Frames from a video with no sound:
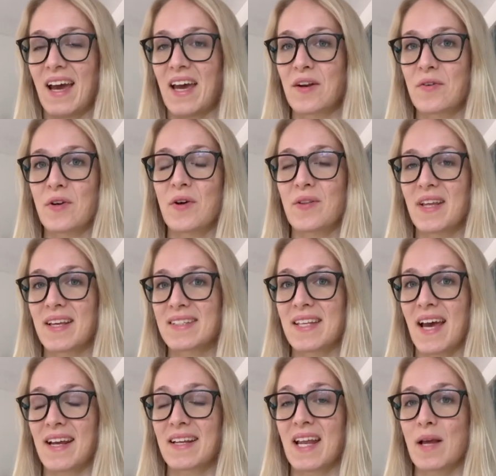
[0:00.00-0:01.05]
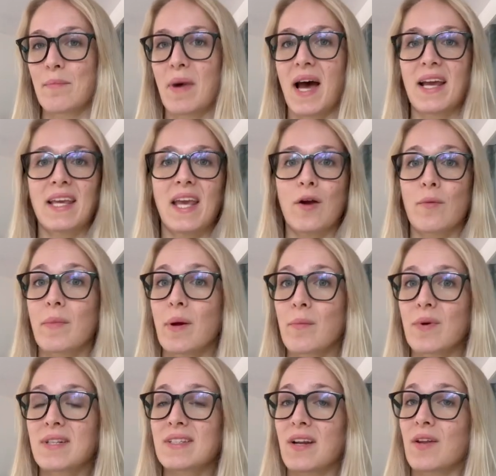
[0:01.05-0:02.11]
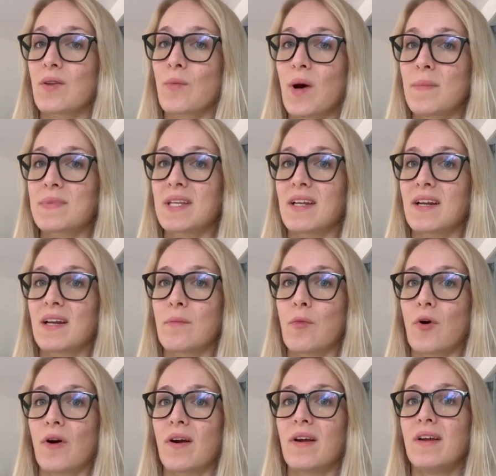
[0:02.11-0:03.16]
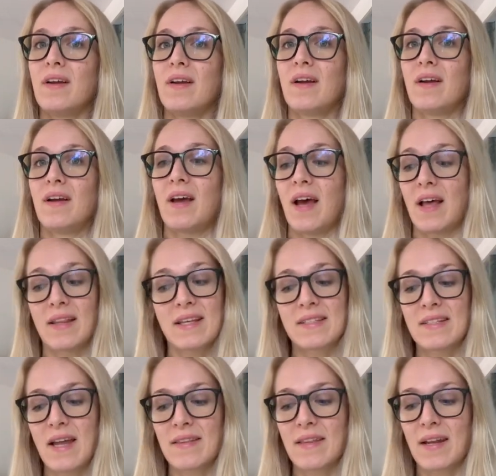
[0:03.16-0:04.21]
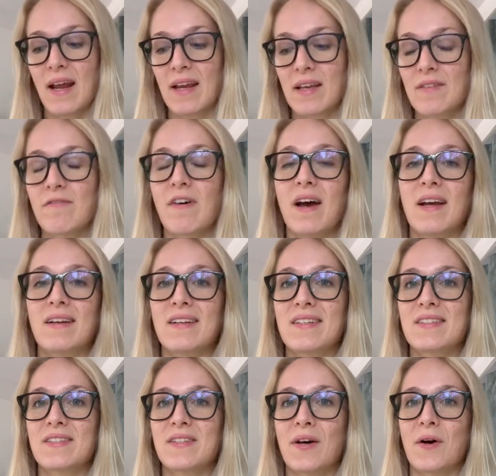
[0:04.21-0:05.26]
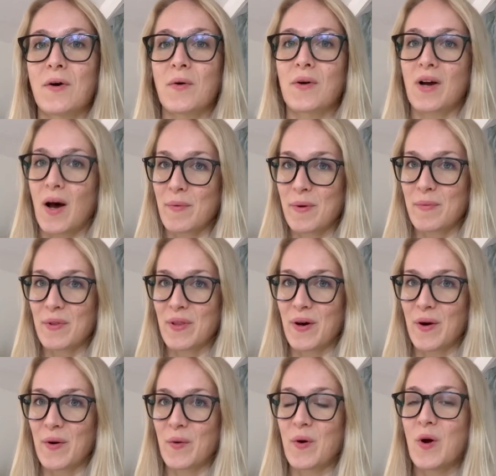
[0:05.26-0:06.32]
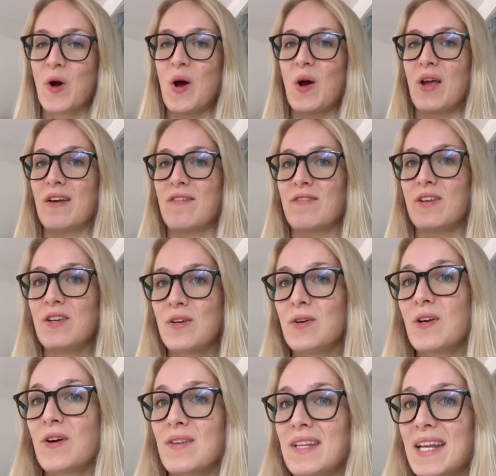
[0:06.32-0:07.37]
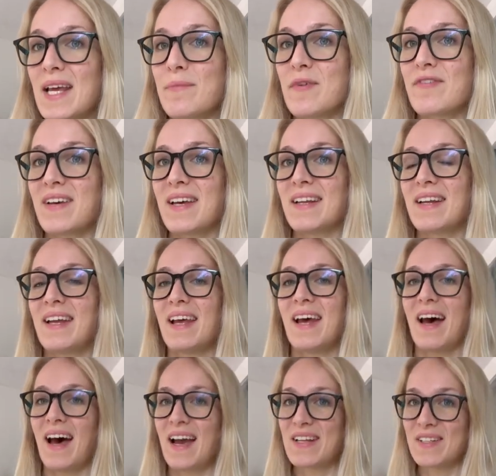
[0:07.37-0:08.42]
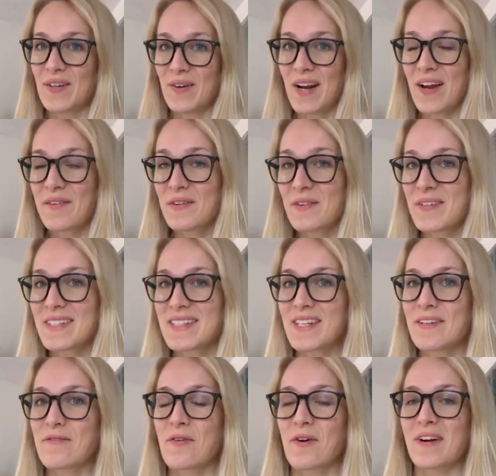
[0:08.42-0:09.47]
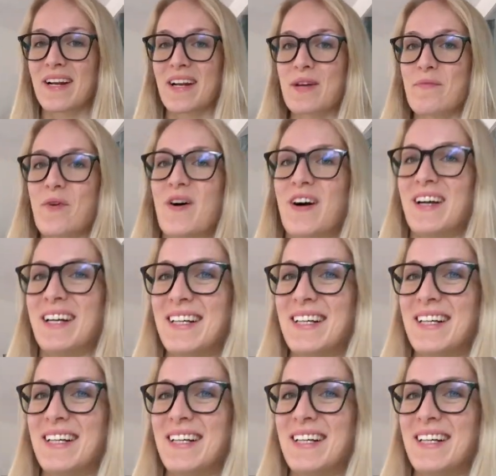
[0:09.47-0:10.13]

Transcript: I don't know the exact name. I can't remember. It's not on the website anymore, at least not that I can find. So comment below if you know the name of it. I don't have the receipt for it anymore.